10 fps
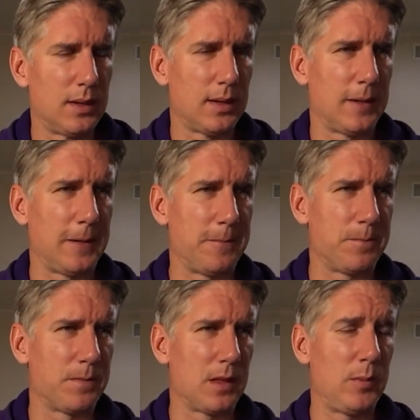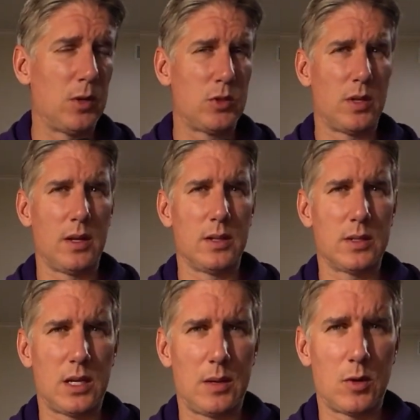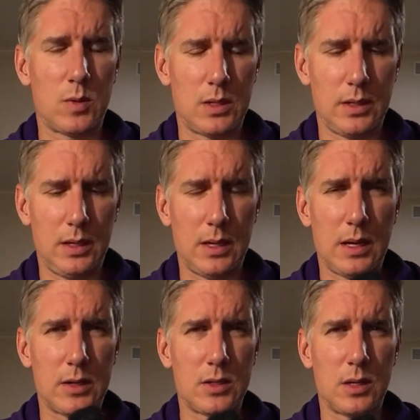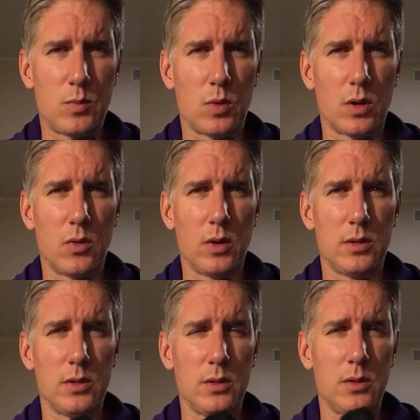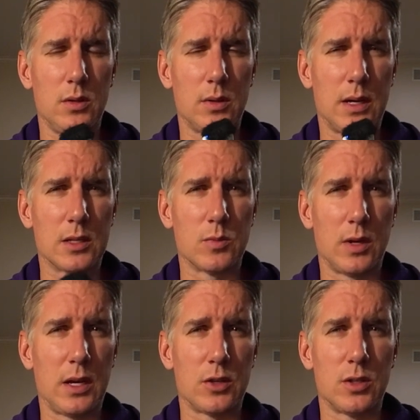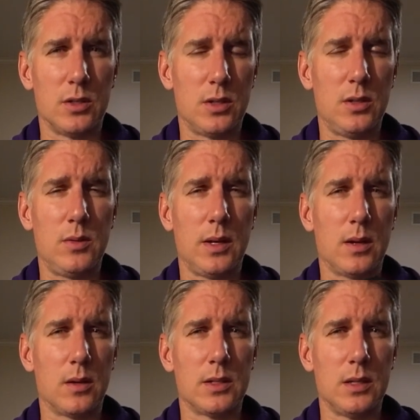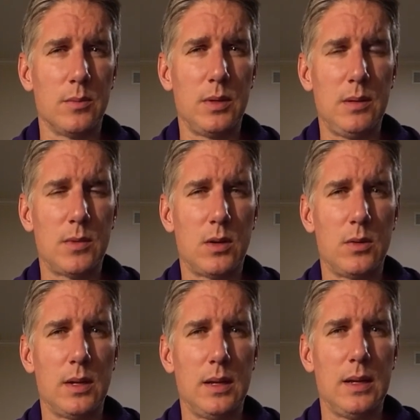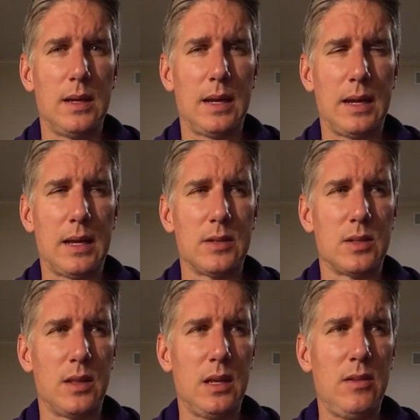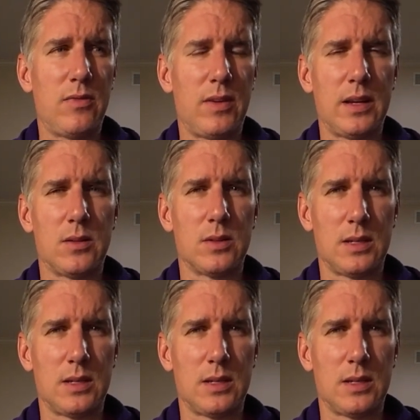let me know what you think of this camera quality. Next up, we're going to do Osmo Action 2 in Rtmp mode as the final